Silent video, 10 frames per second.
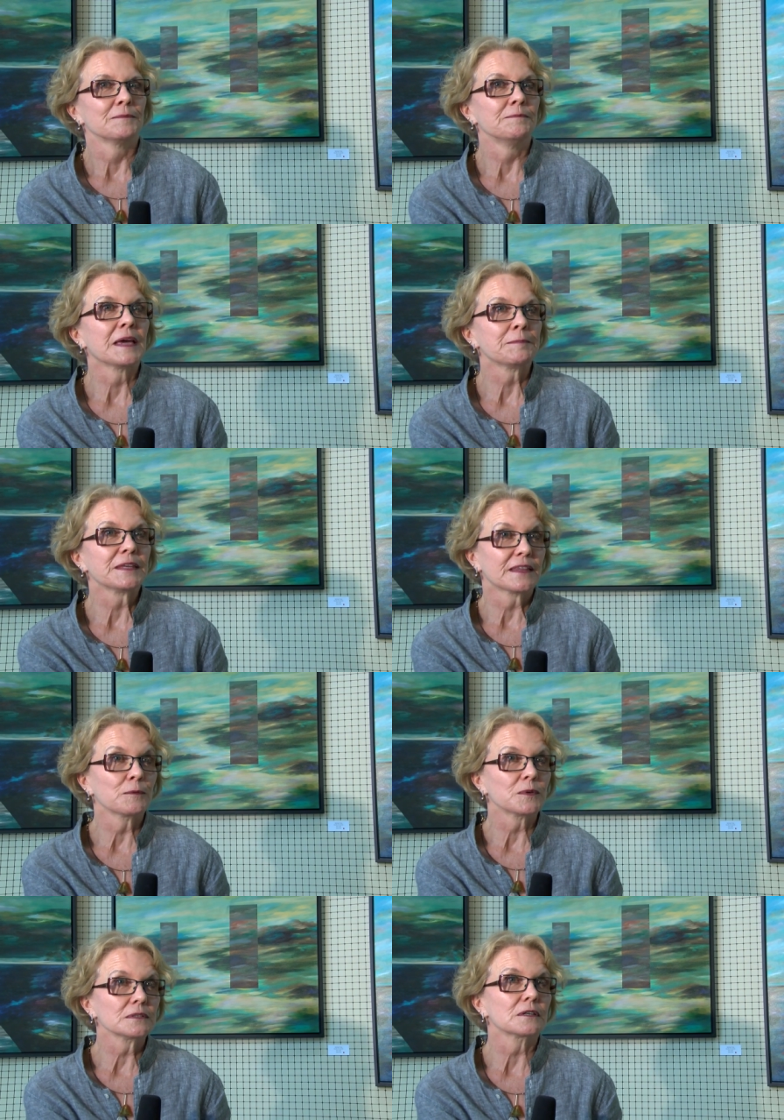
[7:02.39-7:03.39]
maybe
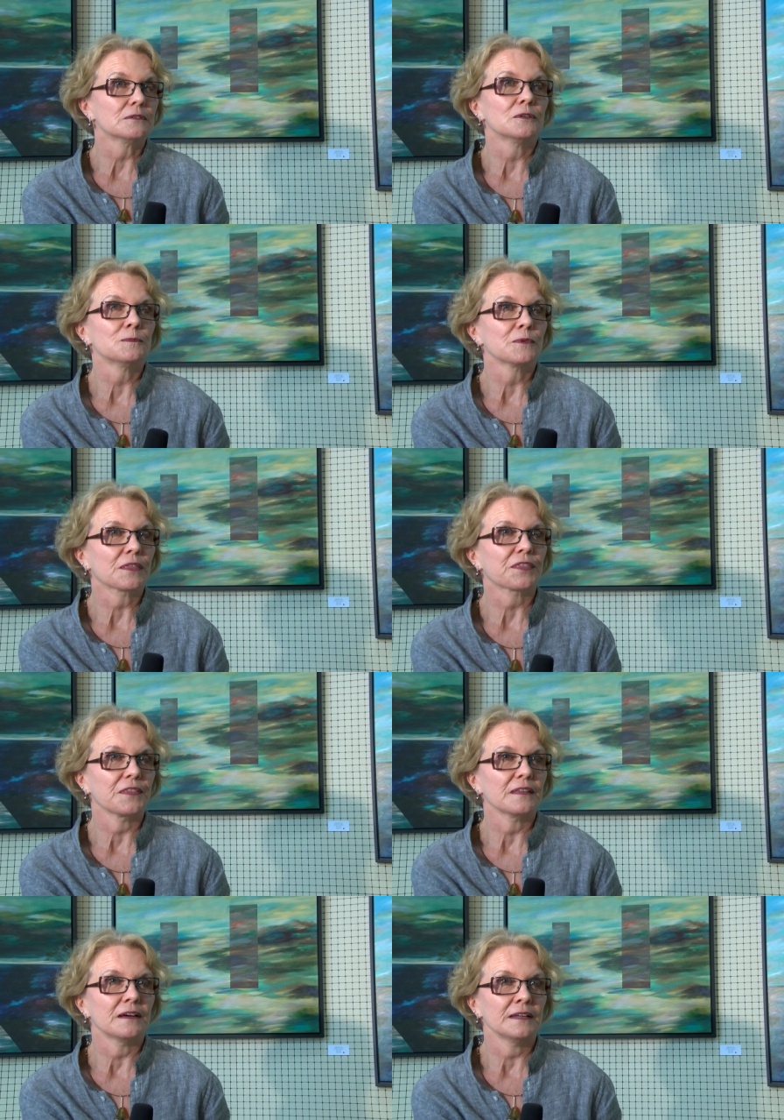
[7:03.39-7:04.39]
they will go home with
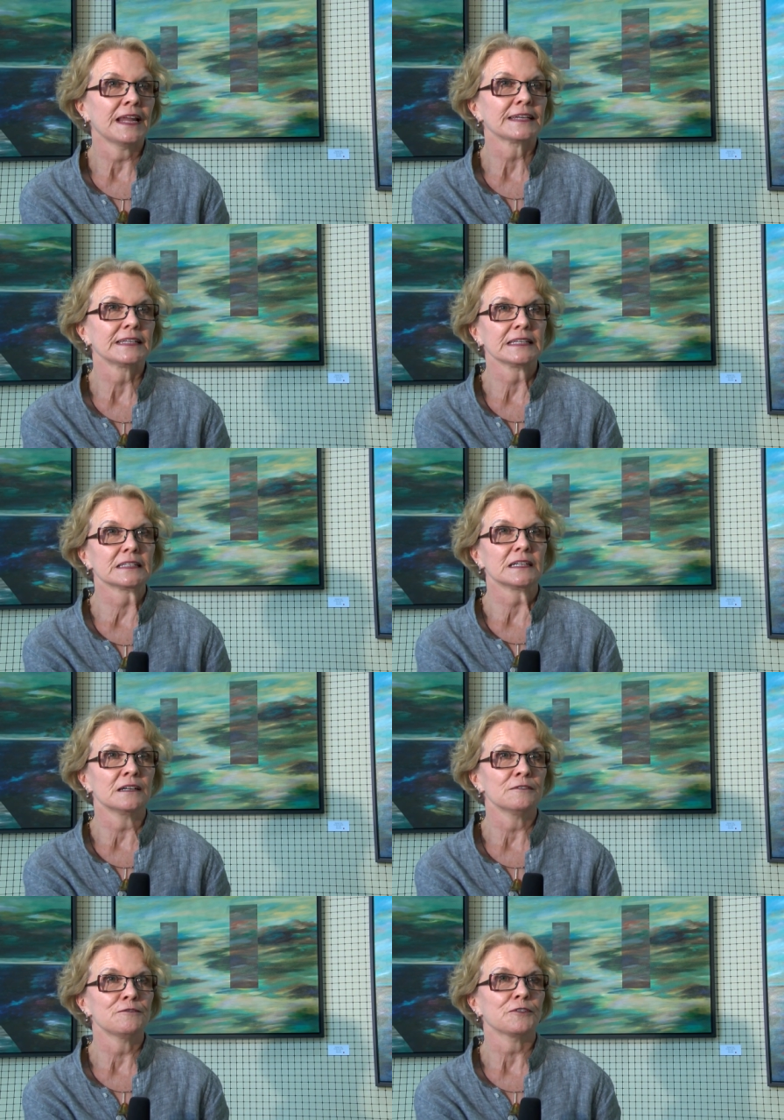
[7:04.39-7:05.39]
an idea
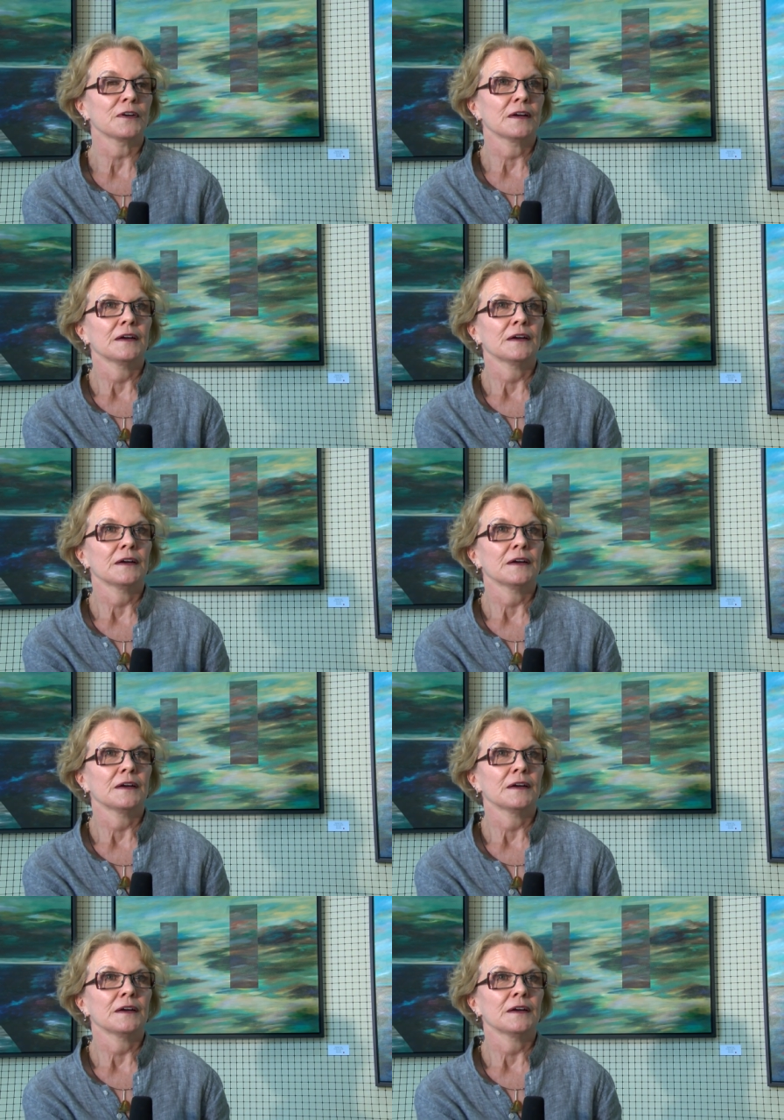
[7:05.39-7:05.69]
of